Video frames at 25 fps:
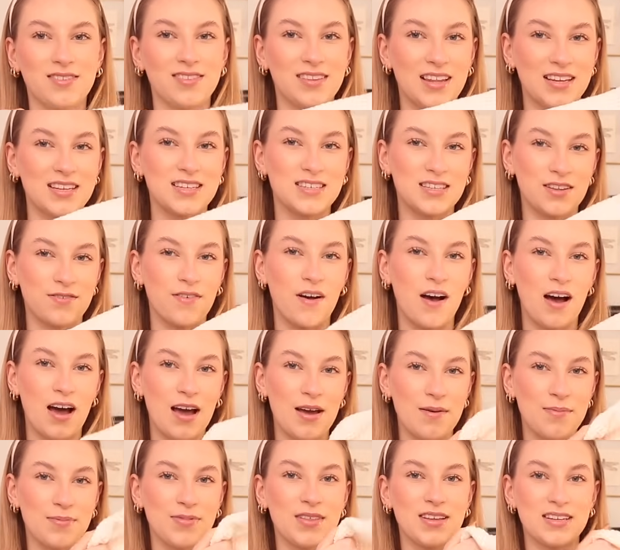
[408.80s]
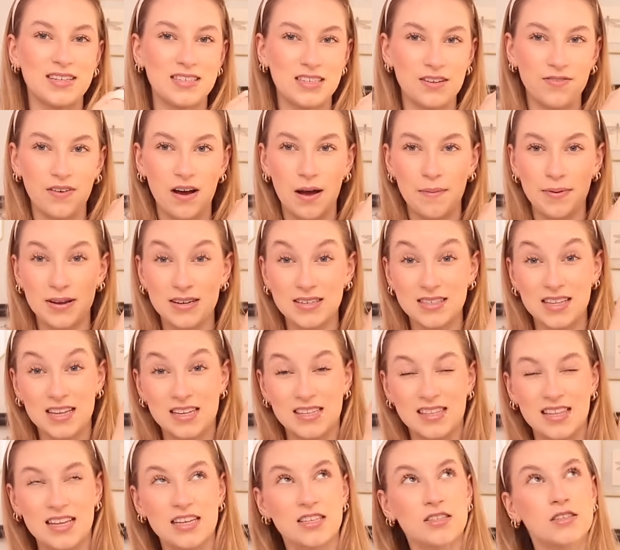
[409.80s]
this is the vibe because
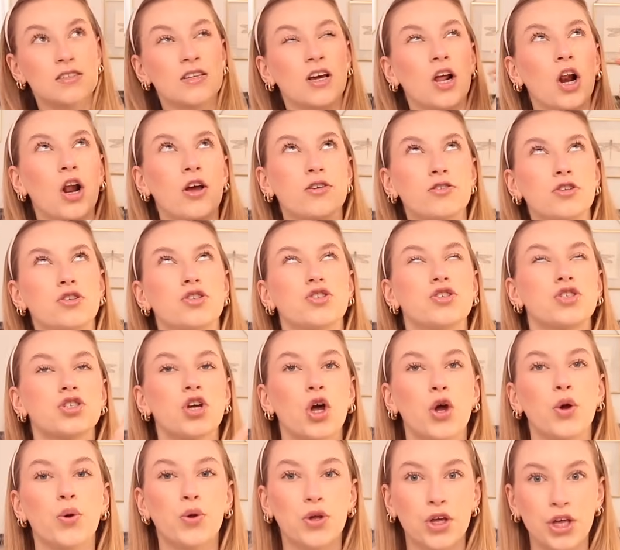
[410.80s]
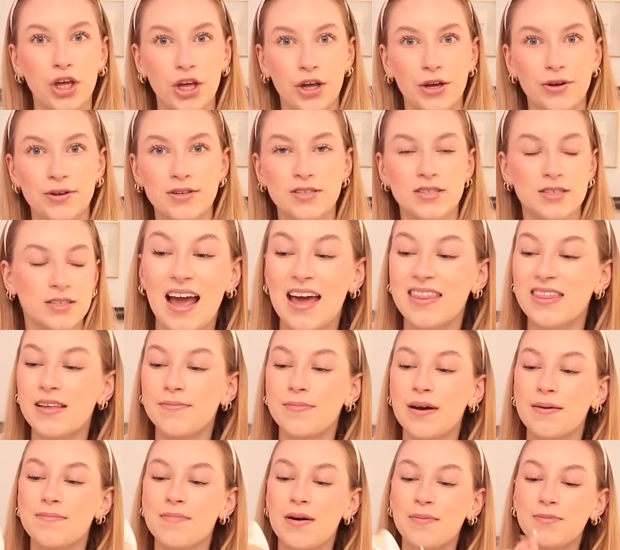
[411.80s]
these clothes are so cute. And then
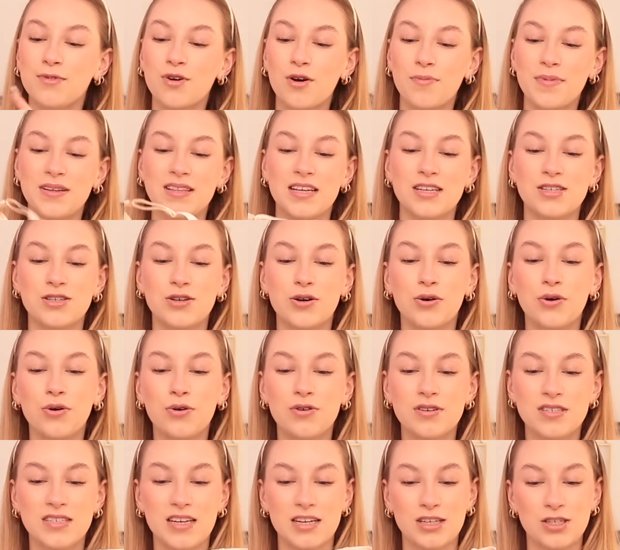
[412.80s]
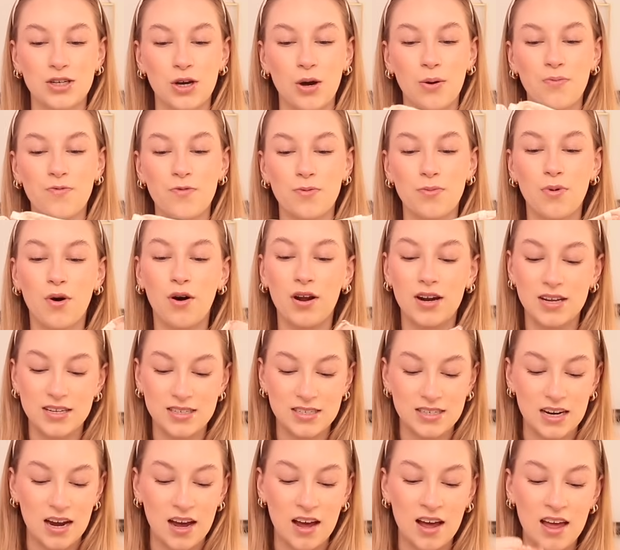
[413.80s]
my mum got me this corset top from
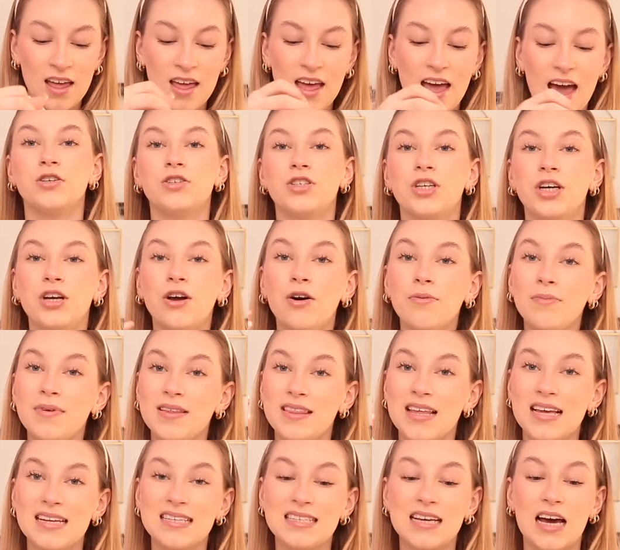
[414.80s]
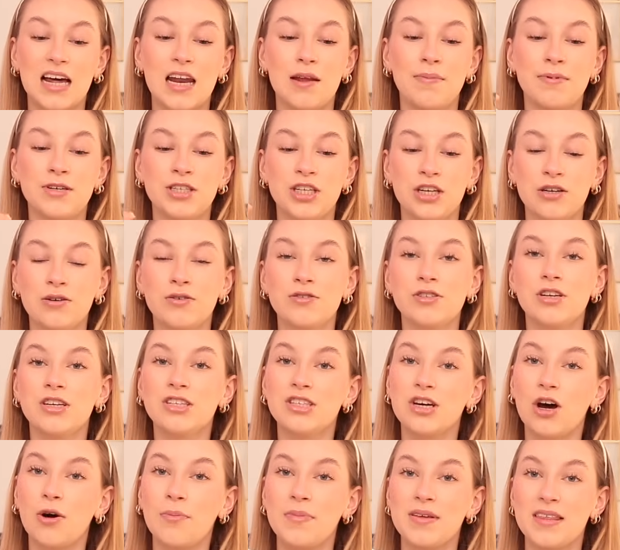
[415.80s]
Hollister. So she got me this colour, but she also
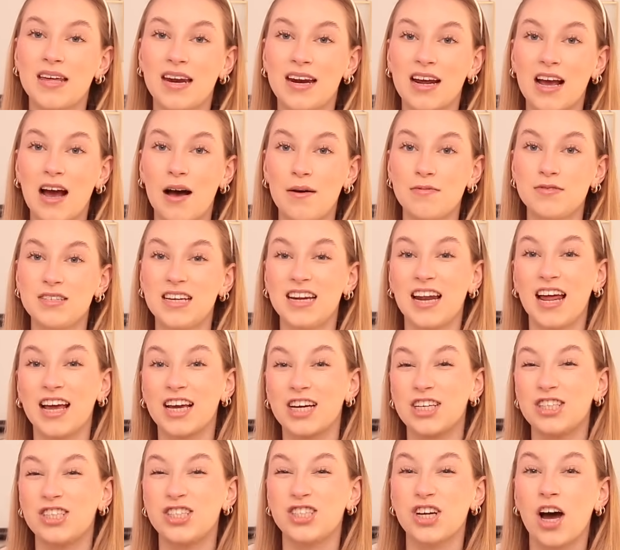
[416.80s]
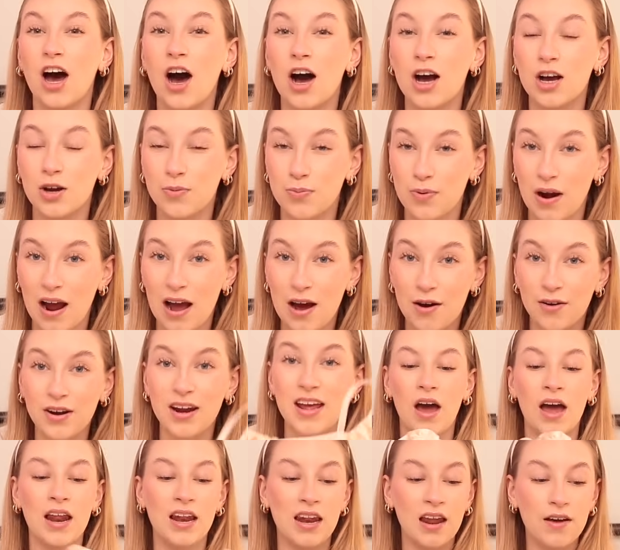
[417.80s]
told me that it comes in like a dark brown.
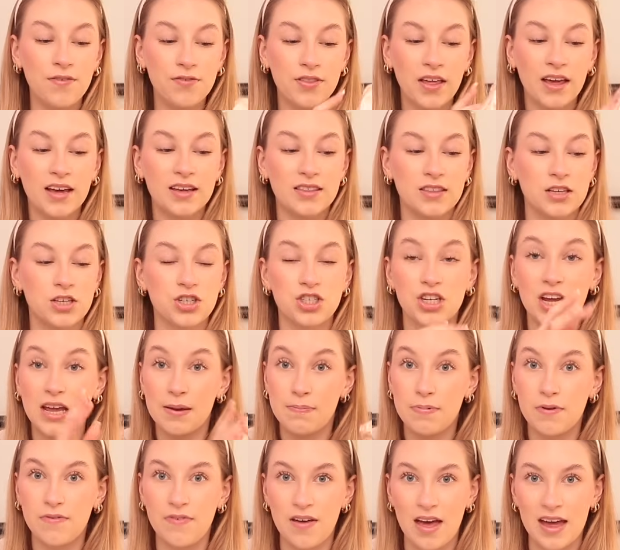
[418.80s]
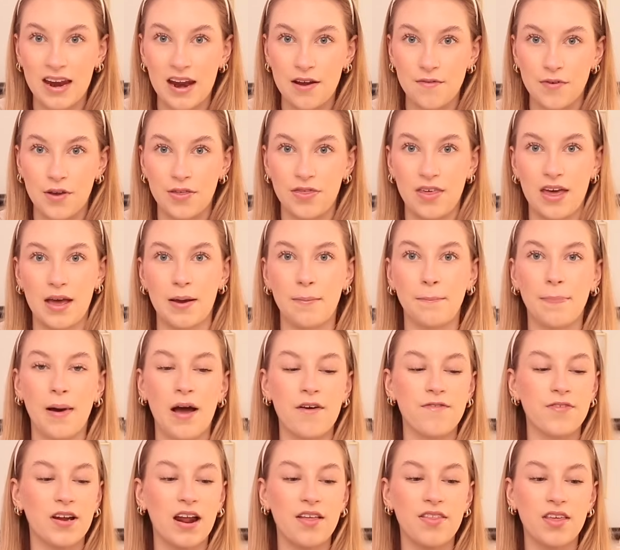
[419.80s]
I love like the shape of it and everything, but I
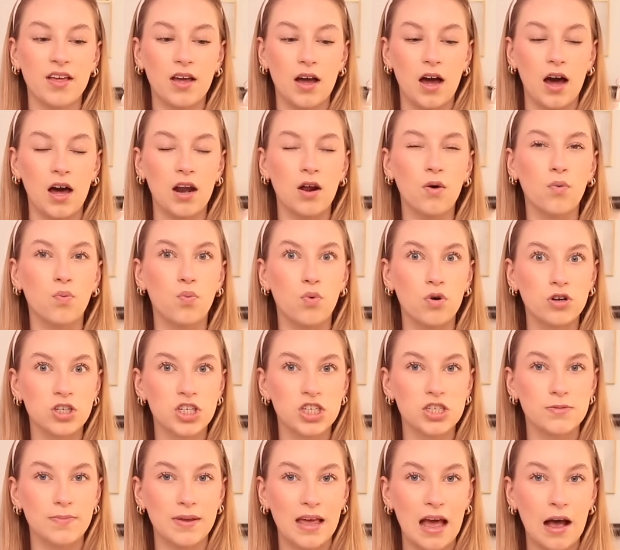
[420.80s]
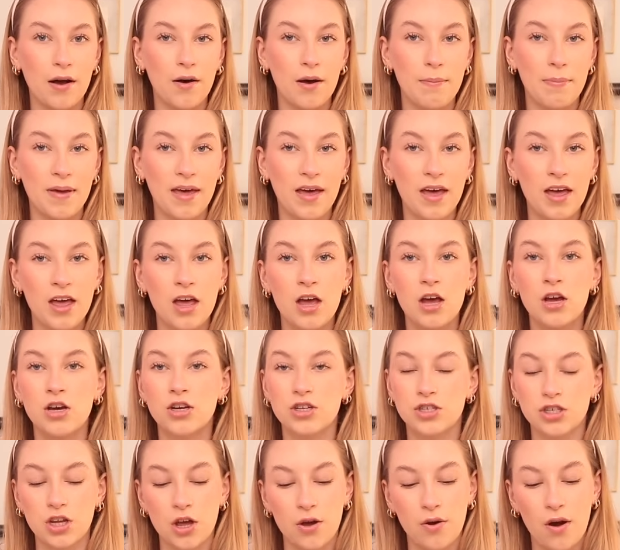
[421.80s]
feel like the colour washes me out a bit.
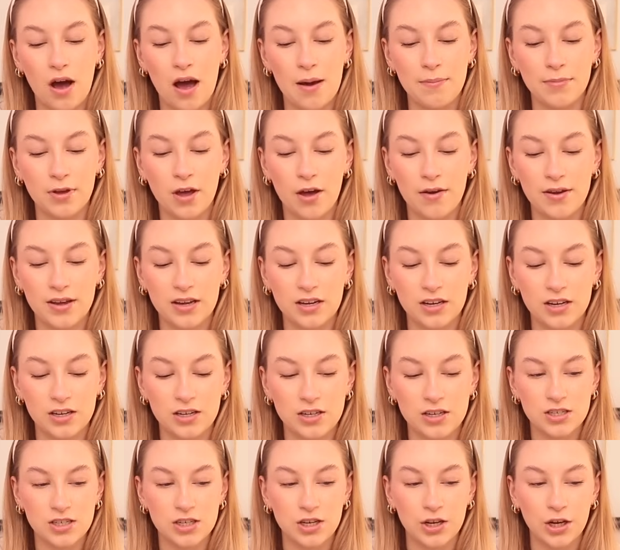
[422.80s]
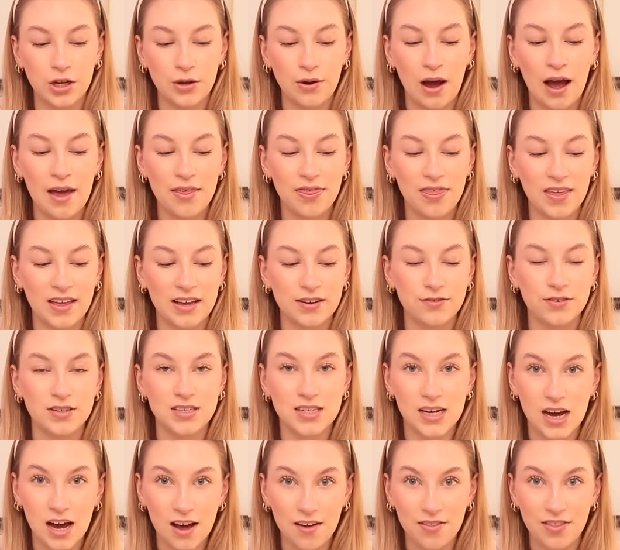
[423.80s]
So I'm going to, I think,
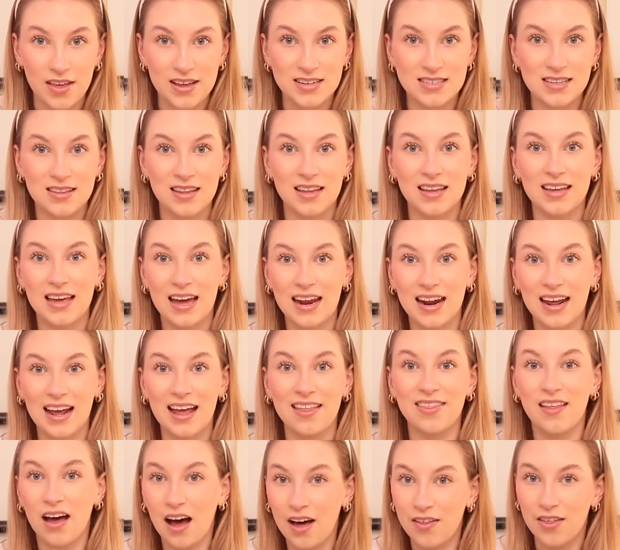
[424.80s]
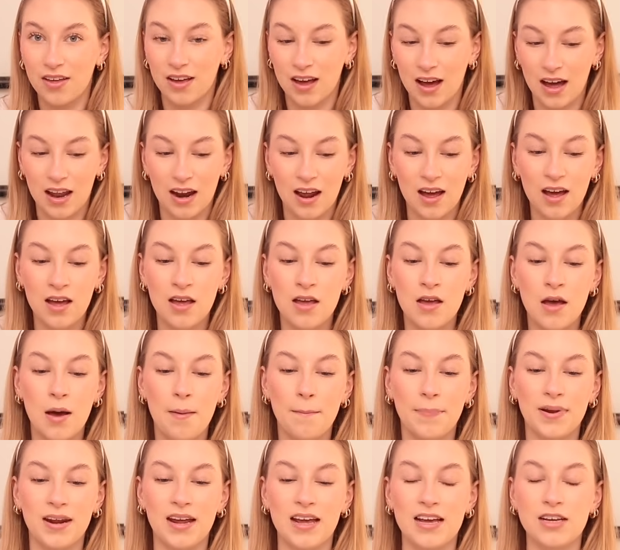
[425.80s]
return this and then get it in the other colour.
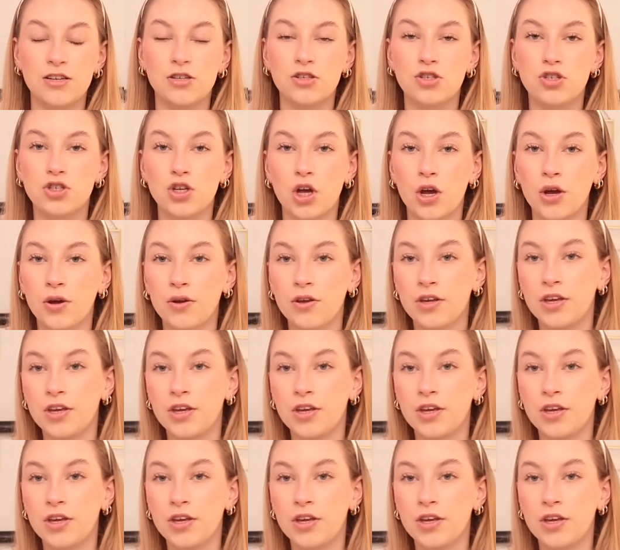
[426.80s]
But it is so